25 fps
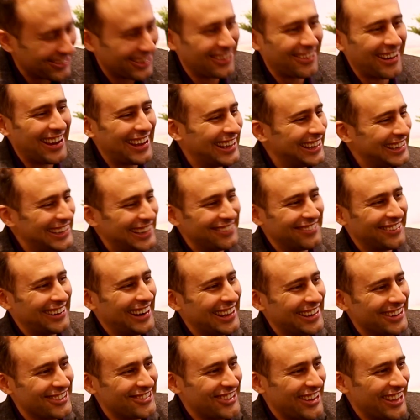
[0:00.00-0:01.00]
regret I never
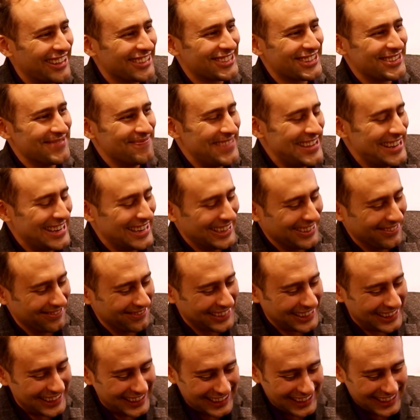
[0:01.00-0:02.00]
had a chance to meet
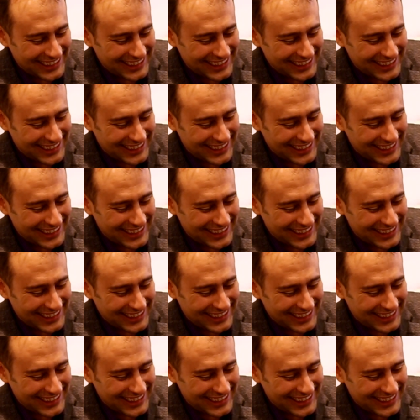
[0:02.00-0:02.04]
him